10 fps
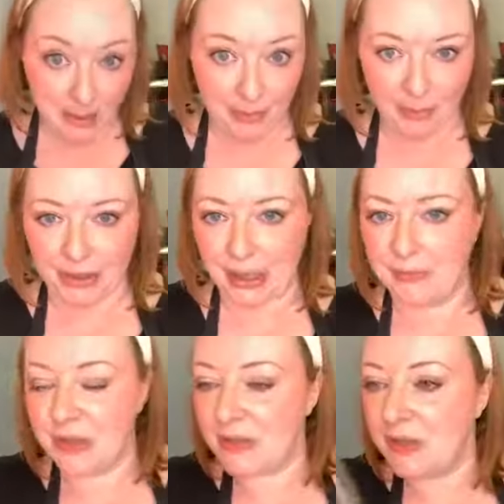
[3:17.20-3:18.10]
But I'm
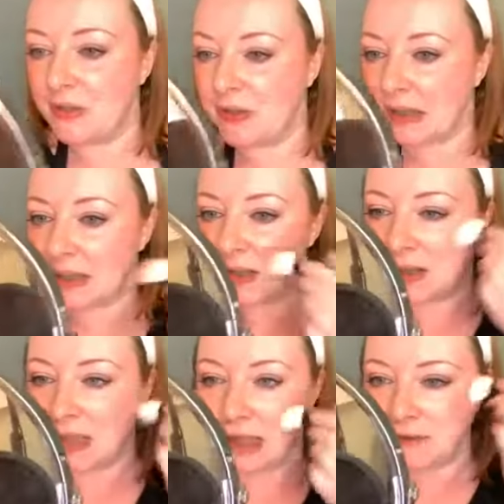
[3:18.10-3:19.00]
just using it to
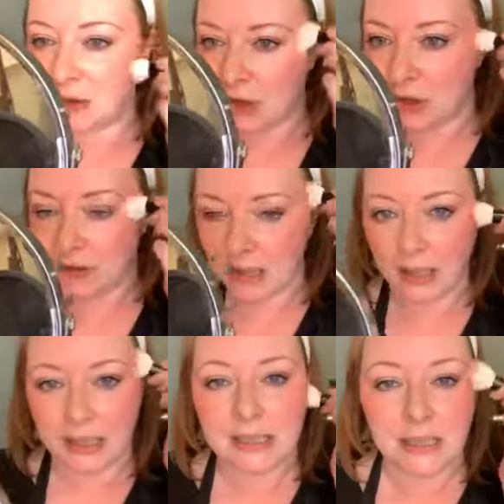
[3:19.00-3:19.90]
give you the
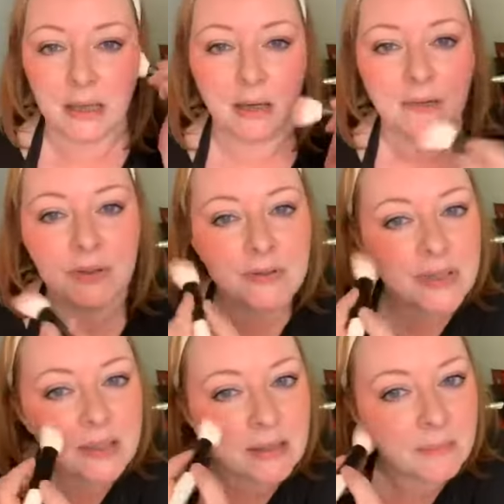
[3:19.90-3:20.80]
idea of
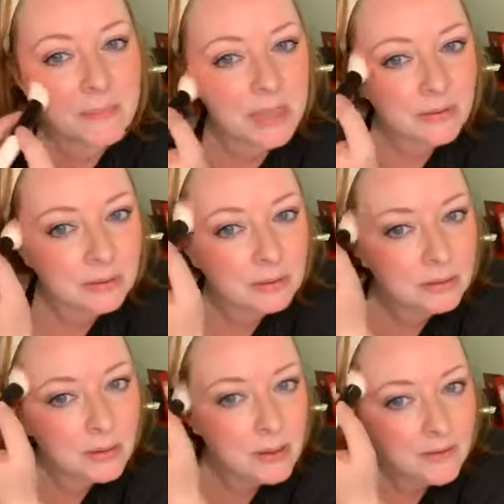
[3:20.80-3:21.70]
using the mineral
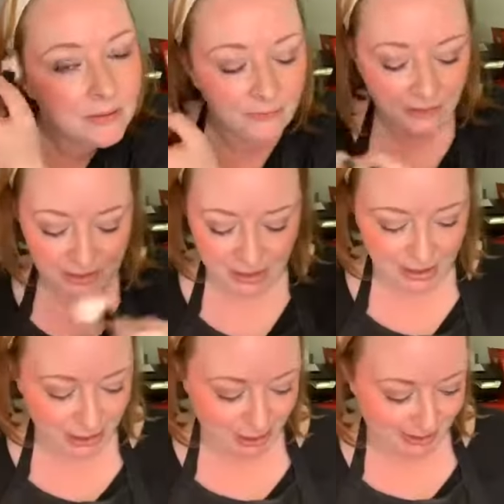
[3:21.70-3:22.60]

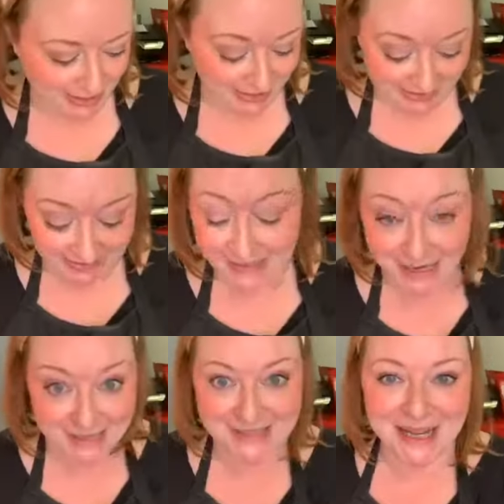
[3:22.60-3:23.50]
foundation.
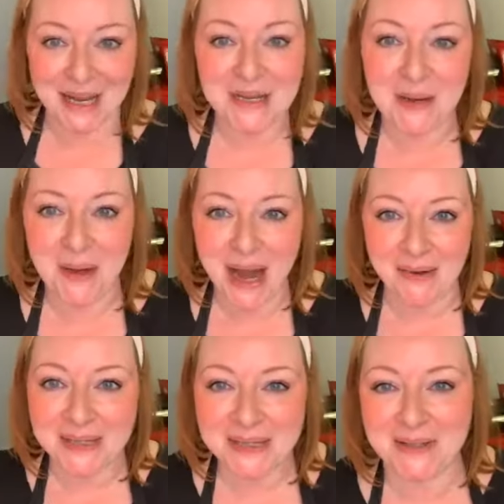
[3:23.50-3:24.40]
Yes, I know how
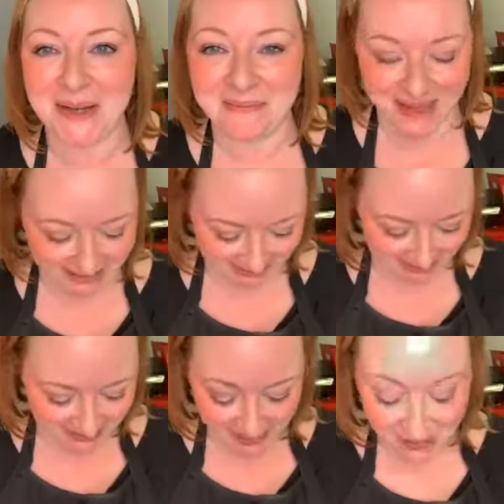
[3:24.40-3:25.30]
extreme that
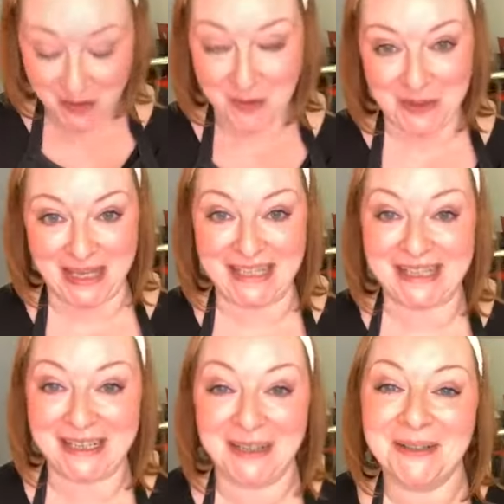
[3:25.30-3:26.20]
looks. No, that
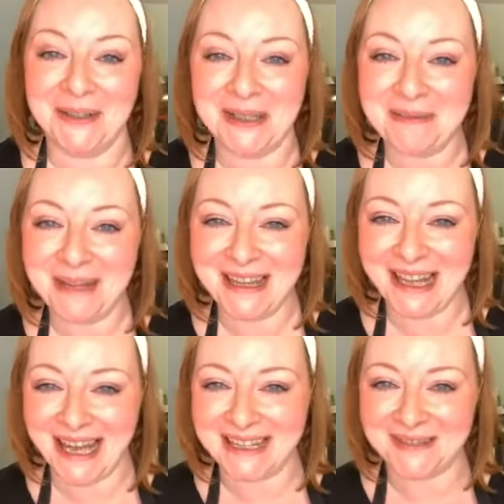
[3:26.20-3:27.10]
is not going to be
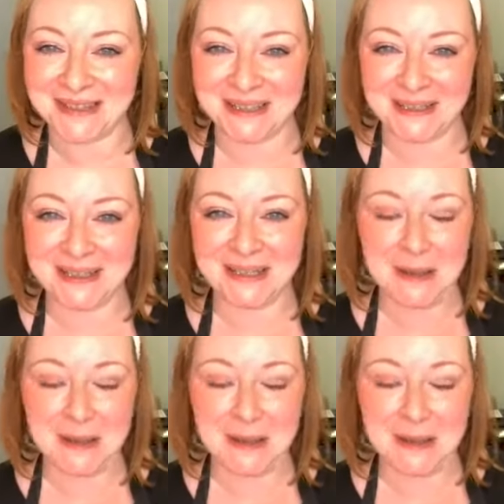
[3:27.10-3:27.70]
the end result.